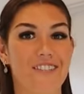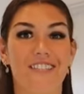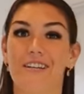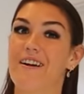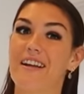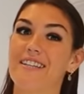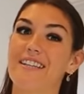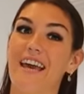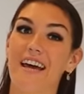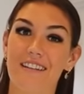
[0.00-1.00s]
sure to stick around until
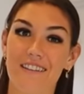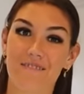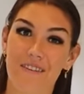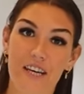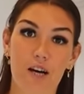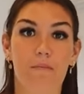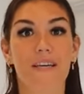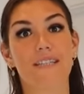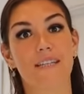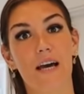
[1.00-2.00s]
the end of this video
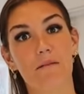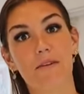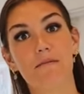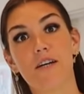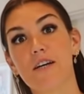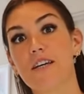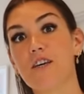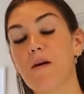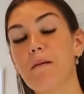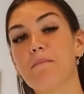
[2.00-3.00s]
because I'm going to be hooking
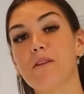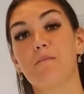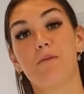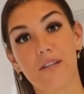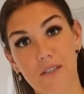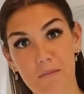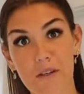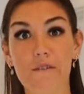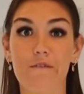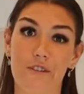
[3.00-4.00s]
you up with a
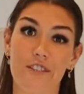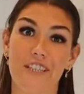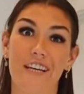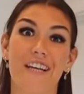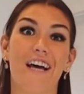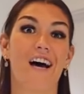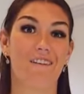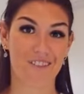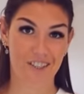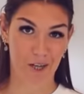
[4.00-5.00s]
printable version
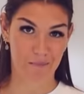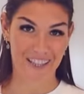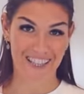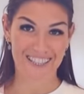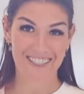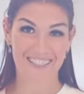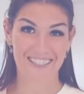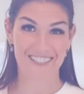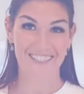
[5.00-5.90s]
of the shopping list.